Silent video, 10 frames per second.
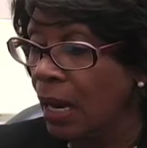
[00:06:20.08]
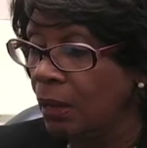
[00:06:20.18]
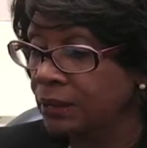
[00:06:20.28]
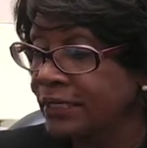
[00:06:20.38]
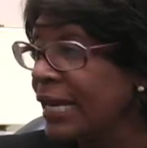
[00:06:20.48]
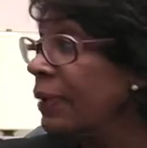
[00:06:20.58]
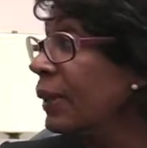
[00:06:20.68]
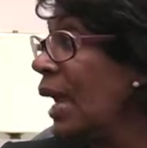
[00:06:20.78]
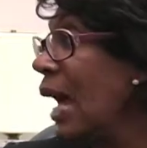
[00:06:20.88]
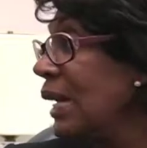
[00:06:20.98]

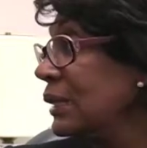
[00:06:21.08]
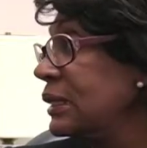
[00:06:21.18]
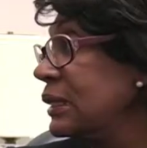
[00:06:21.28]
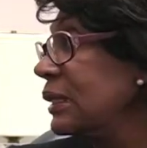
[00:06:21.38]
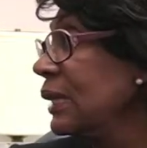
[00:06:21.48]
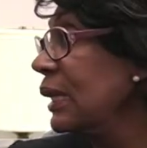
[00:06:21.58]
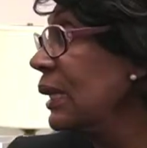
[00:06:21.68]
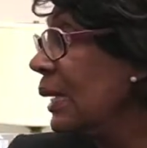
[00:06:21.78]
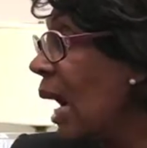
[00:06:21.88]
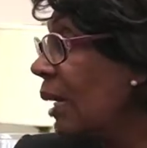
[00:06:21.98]
stabilize the
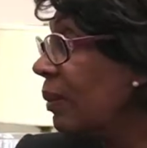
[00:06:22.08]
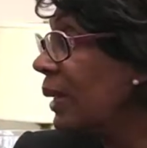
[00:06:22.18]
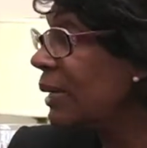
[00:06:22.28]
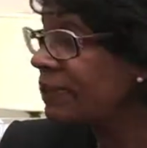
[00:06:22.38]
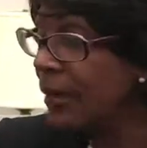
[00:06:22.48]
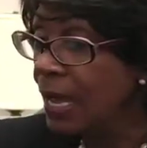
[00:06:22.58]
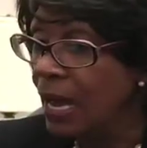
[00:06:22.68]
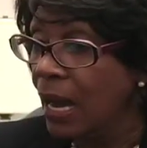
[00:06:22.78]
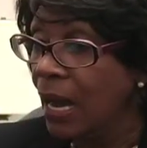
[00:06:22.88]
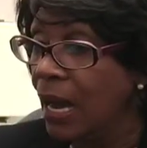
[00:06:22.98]
economy,
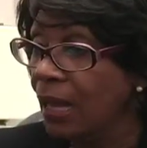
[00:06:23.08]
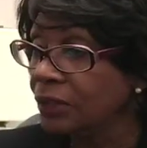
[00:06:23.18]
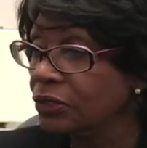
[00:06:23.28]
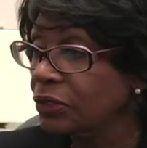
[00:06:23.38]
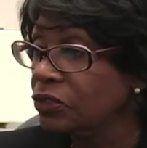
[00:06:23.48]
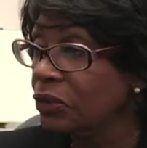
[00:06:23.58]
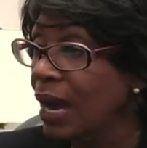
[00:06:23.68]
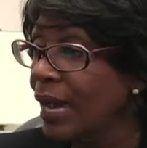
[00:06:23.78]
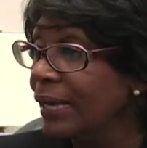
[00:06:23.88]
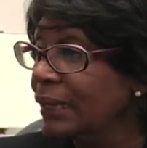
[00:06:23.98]
to
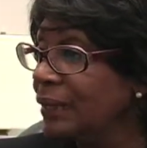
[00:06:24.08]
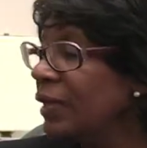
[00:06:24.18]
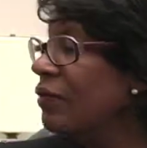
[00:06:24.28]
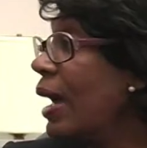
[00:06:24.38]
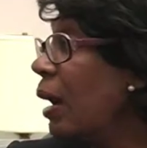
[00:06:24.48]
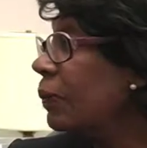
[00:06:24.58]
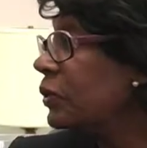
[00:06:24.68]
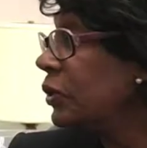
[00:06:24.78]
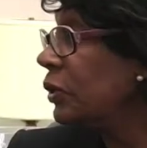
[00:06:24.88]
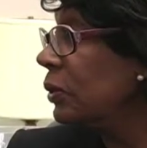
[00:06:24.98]
try and give help
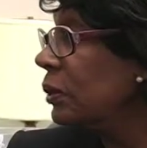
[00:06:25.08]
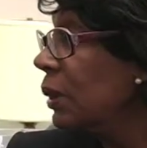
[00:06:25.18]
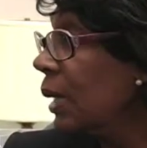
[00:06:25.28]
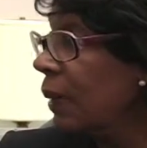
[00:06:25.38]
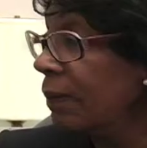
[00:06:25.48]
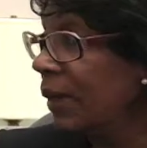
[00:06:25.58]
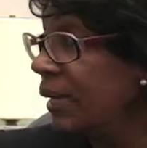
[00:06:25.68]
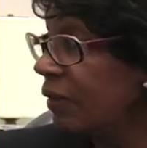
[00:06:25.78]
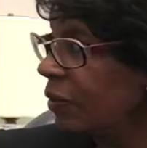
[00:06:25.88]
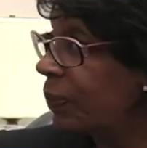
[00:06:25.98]
to
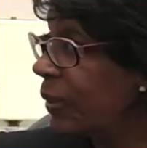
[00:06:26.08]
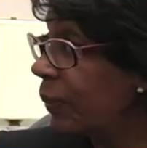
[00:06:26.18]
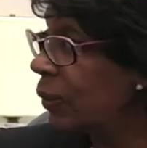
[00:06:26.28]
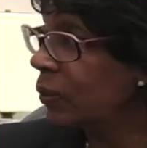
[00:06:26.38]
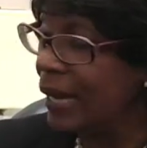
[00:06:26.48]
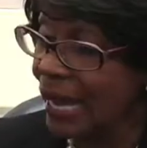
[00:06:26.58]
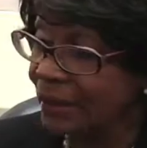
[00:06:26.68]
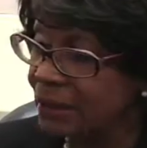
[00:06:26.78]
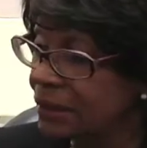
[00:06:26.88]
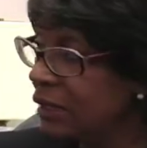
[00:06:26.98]
many of the people who got
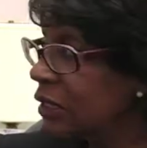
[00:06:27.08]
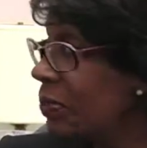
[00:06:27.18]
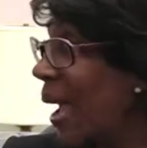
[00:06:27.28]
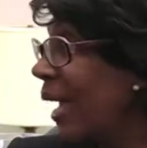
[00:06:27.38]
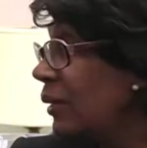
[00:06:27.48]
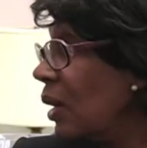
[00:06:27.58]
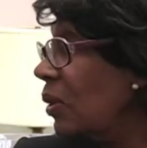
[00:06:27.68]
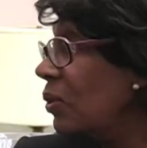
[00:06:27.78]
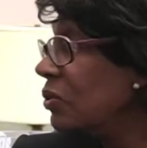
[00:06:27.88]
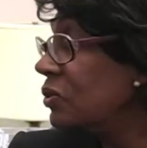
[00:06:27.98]
into these bad
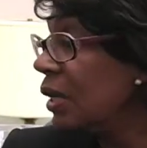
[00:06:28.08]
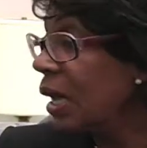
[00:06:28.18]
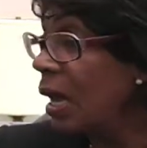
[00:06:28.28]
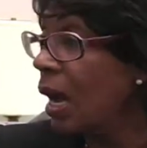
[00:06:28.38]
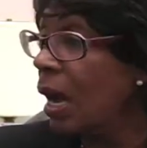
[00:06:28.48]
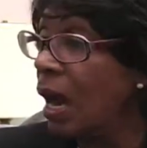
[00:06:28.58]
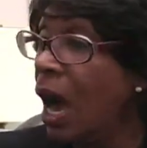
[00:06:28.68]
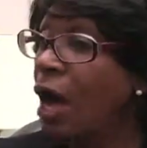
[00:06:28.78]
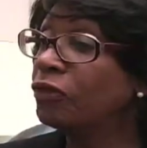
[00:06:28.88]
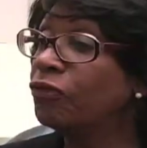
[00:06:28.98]
loans.
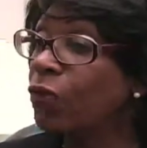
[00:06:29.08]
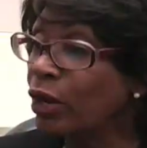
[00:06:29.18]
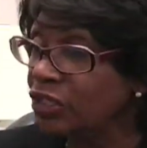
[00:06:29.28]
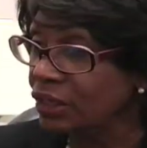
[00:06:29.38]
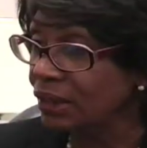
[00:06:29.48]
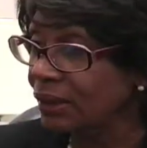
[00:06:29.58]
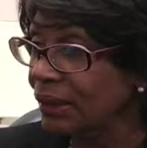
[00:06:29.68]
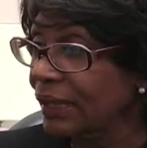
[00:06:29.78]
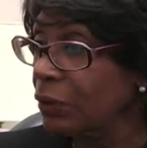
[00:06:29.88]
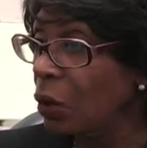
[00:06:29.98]

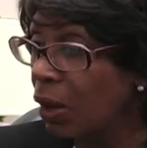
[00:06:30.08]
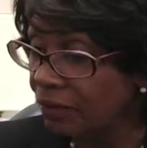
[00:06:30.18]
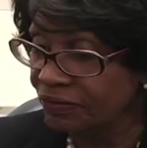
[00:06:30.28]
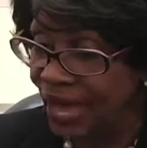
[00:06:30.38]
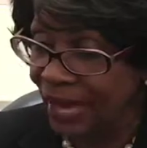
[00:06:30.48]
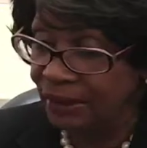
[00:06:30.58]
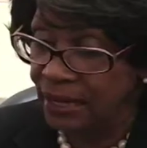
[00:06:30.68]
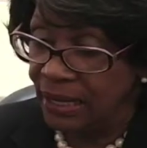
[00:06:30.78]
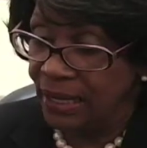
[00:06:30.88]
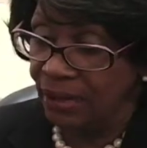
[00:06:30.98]
Unfortunately, in all of that,
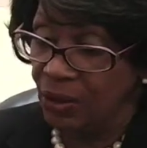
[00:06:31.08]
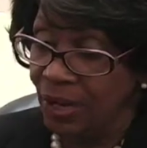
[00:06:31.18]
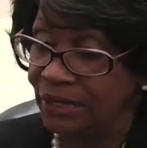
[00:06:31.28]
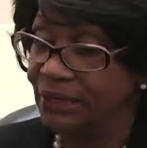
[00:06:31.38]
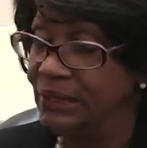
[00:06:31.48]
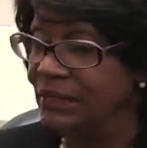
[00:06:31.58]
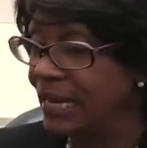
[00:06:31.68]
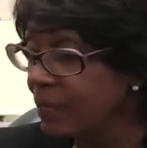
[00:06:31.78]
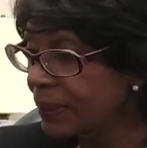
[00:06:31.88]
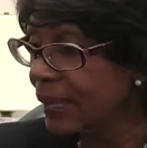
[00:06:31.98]
in order to
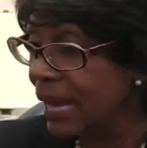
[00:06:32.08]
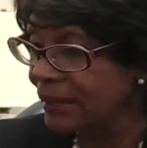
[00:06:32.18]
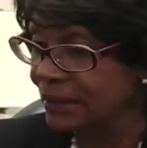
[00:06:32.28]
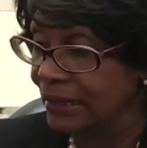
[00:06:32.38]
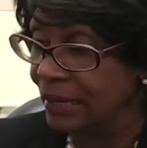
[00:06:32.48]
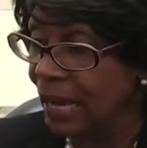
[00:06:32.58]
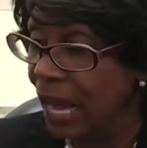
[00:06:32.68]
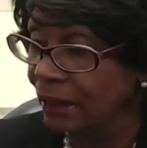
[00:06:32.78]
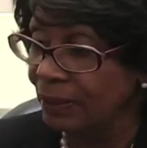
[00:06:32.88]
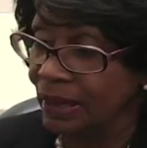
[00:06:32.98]
stabilize the
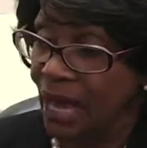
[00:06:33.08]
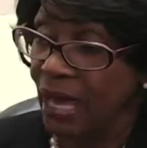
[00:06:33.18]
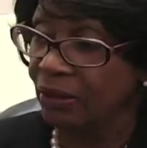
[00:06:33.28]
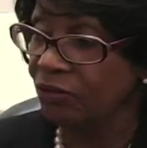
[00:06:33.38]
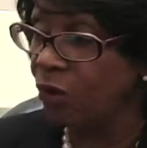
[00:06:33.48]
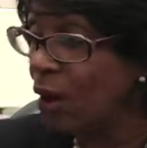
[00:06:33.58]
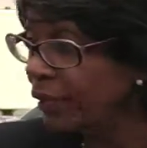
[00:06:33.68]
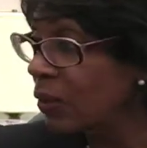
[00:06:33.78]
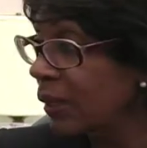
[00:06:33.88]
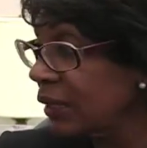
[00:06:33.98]
economy and
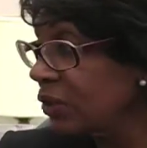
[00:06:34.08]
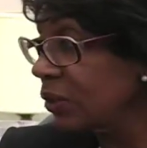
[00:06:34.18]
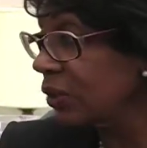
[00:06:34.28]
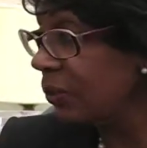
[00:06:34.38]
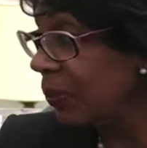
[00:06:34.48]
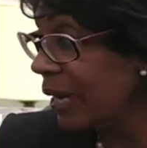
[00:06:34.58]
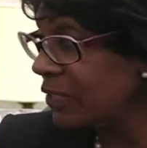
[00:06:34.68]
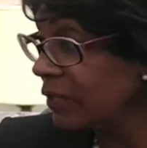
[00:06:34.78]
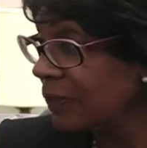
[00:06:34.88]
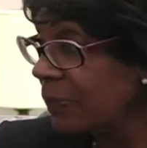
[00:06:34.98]
avoid going into a
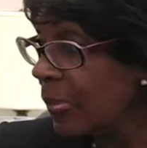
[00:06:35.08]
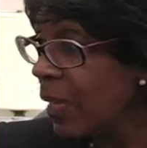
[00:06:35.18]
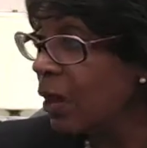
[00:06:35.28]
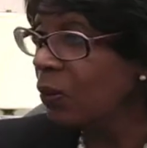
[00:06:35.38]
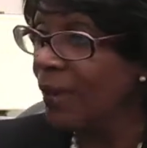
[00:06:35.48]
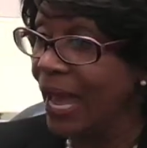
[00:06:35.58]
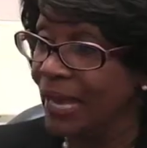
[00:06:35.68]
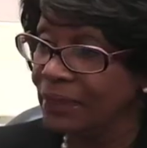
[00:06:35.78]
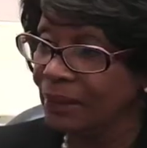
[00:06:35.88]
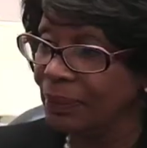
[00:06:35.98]
depression, we
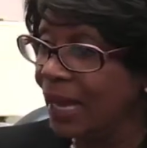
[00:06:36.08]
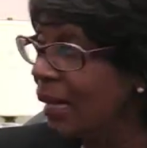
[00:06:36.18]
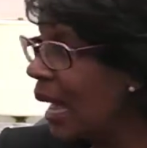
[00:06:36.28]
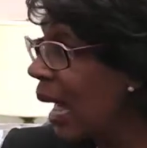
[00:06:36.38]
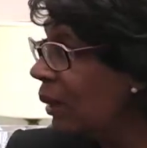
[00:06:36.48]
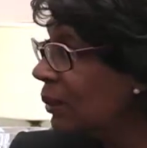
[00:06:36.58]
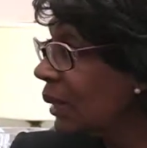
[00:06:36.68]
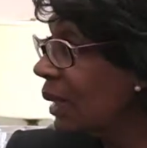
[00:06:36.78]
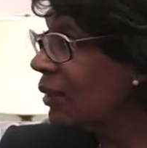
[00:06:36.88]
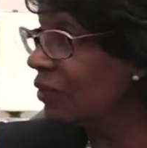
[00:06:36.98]
had to bail out
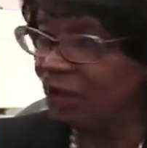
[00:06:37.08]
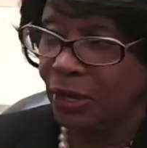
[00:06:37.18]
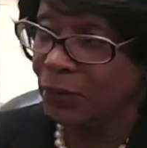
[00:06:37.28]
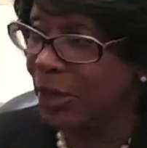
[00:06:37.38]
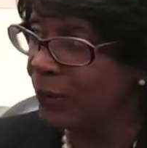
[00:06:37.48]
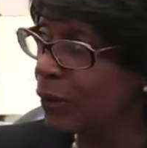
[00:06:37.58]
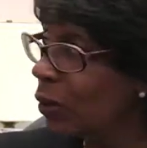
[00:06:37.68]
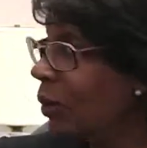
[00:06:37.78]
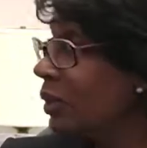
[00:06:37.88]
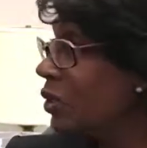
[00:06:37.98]
the very people
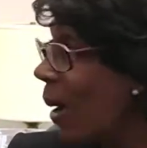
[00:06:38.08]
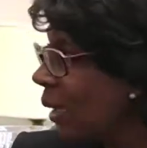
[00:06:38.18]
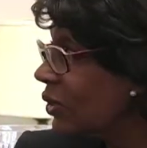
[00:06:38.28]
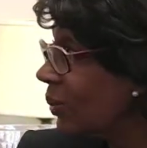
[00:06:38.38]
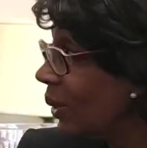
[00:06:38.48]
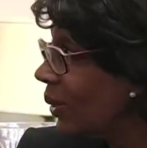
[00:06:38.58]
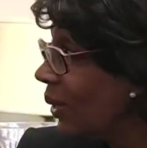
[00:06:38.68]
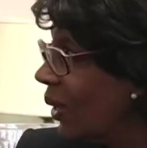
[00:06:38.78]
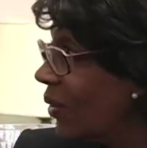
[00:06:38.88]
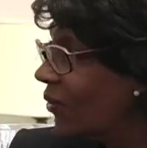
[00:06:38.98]
who were responsible
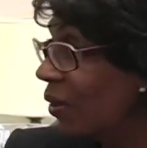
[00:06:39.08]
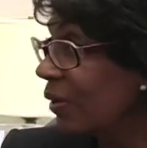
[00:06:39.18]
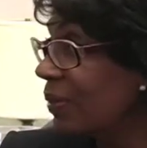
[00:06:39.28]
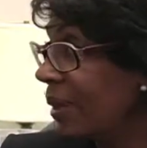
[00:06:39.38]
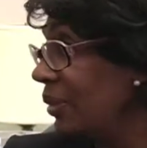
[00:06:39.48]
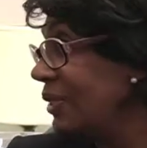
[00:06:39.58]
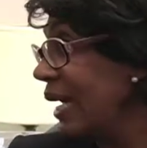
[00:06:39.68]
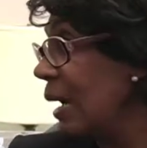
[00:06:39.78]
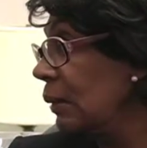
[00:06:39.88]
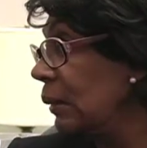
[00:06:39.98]
for the
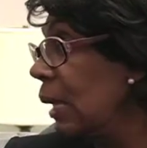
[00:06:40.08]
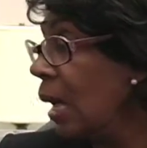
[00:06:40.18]
meltdown.